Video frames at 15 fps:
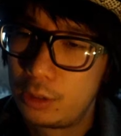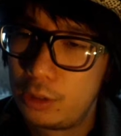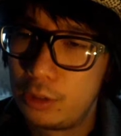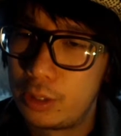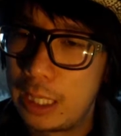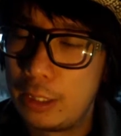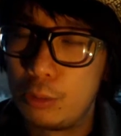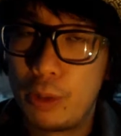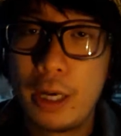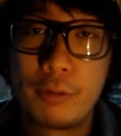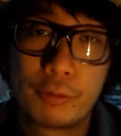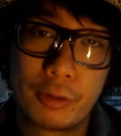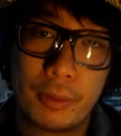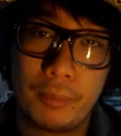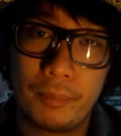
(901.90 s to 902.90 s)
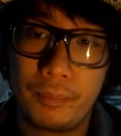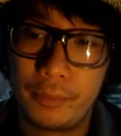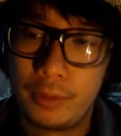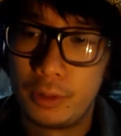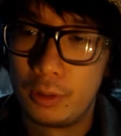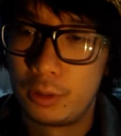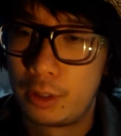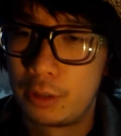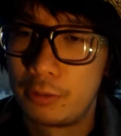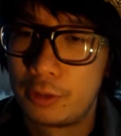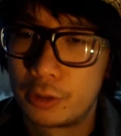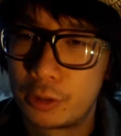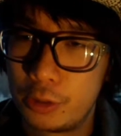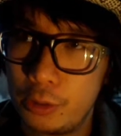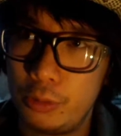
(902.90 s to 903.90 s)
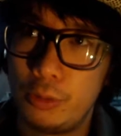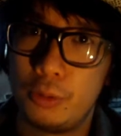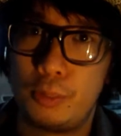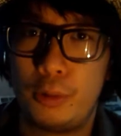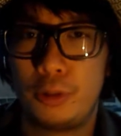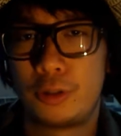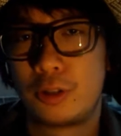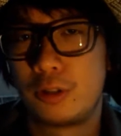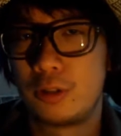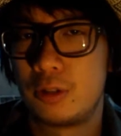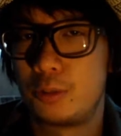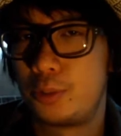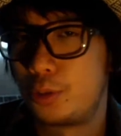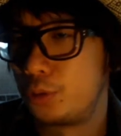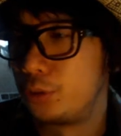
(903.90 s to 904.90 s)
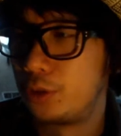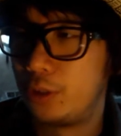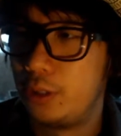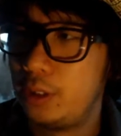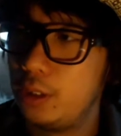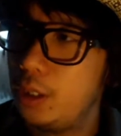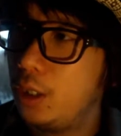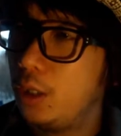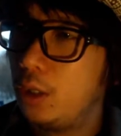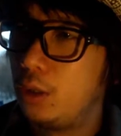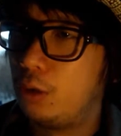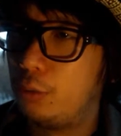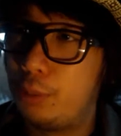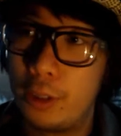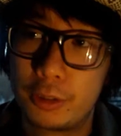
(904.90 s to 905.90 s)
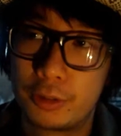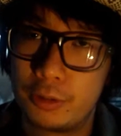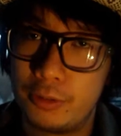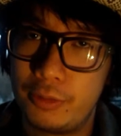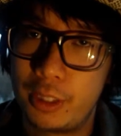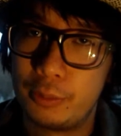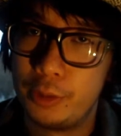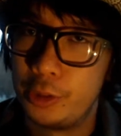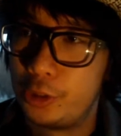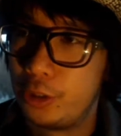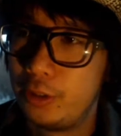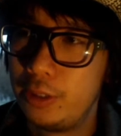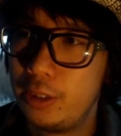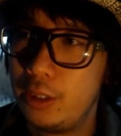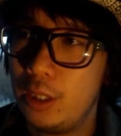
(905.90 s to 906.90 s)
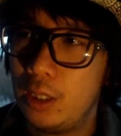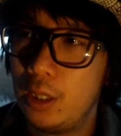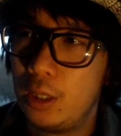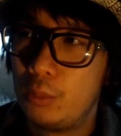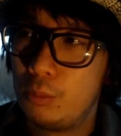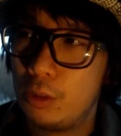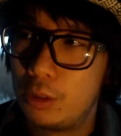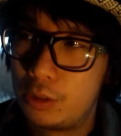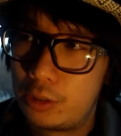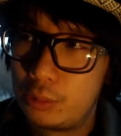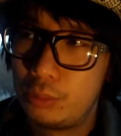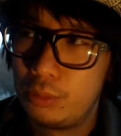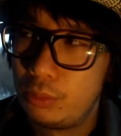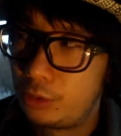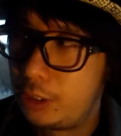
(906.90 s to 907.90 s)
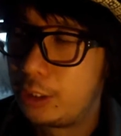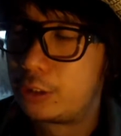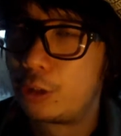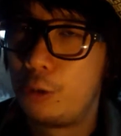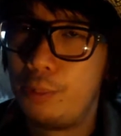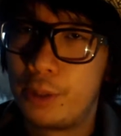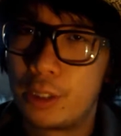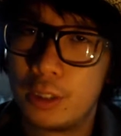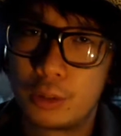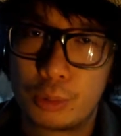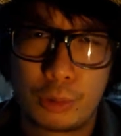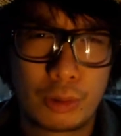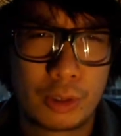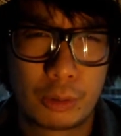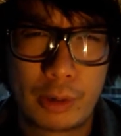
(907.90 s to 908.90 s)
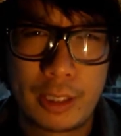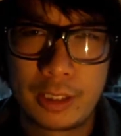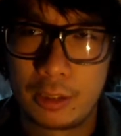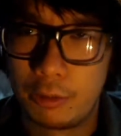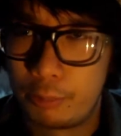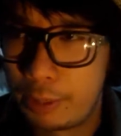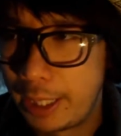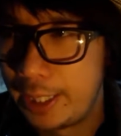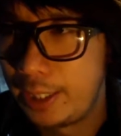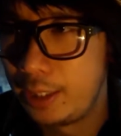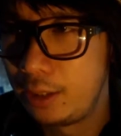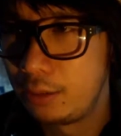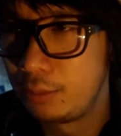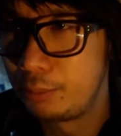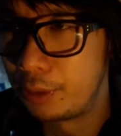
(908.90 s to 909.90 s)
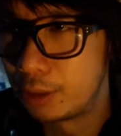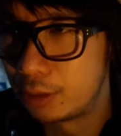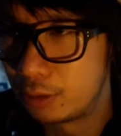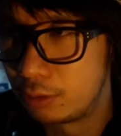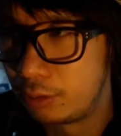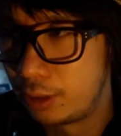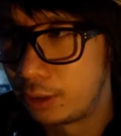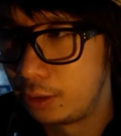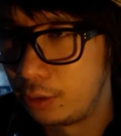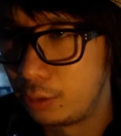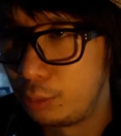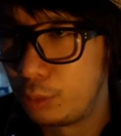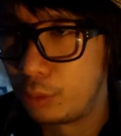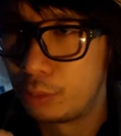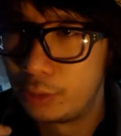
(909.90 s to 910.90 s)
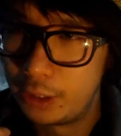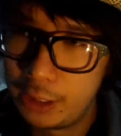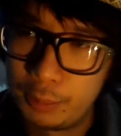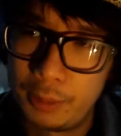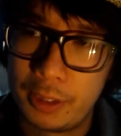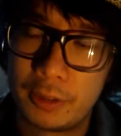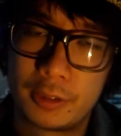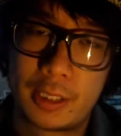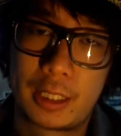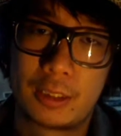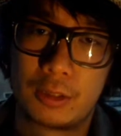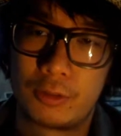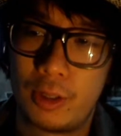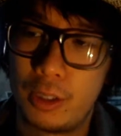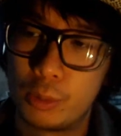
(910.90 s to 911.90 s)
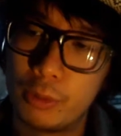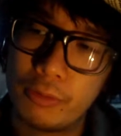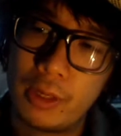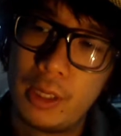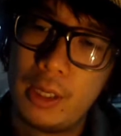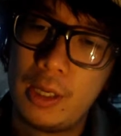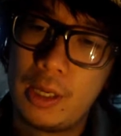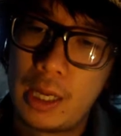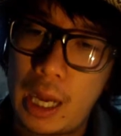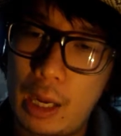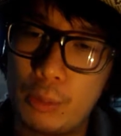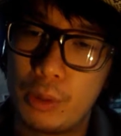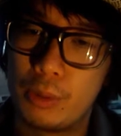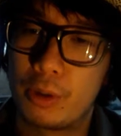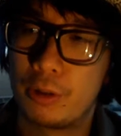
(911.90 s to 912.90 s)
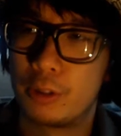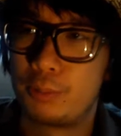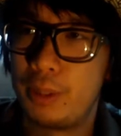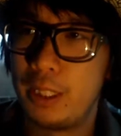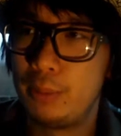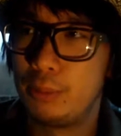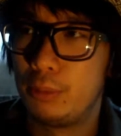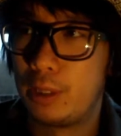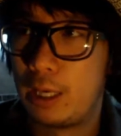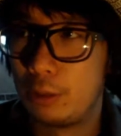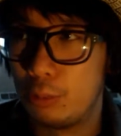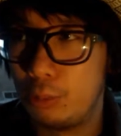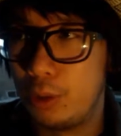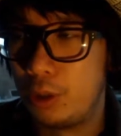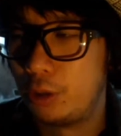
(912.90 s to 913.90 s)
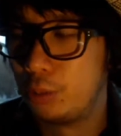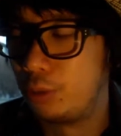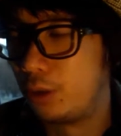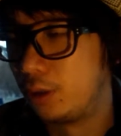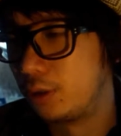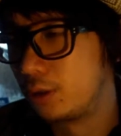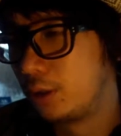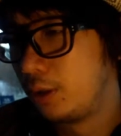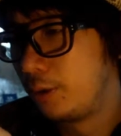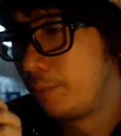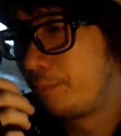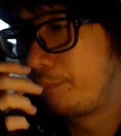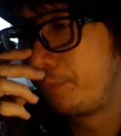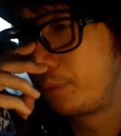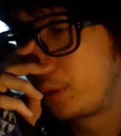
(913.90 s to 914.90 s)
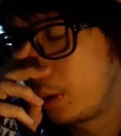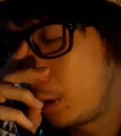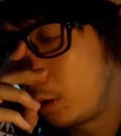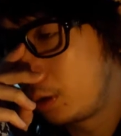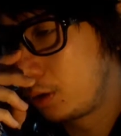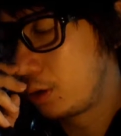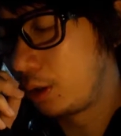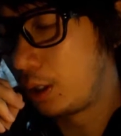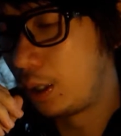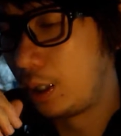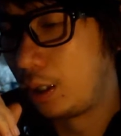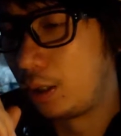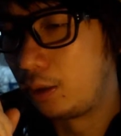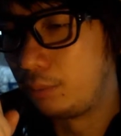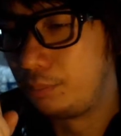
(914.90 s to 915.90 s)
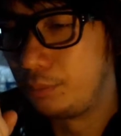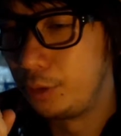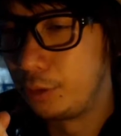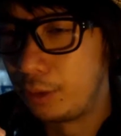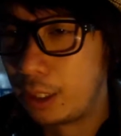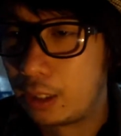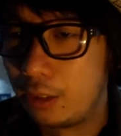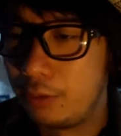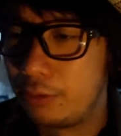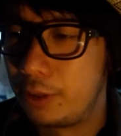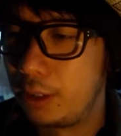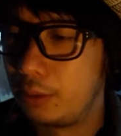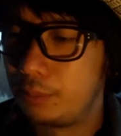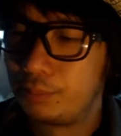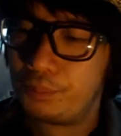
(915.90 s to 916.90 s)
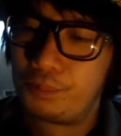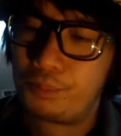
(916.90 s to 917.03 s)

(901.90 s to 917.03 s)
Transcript: to get away from. You know, a lot of us who were pushed onto the spiritual journey or personal development journey did so because we were in a great deal of pain, because of like, you know, we were deeply unsatisfied with how we were as people, how the world was, you know, that kind of thing.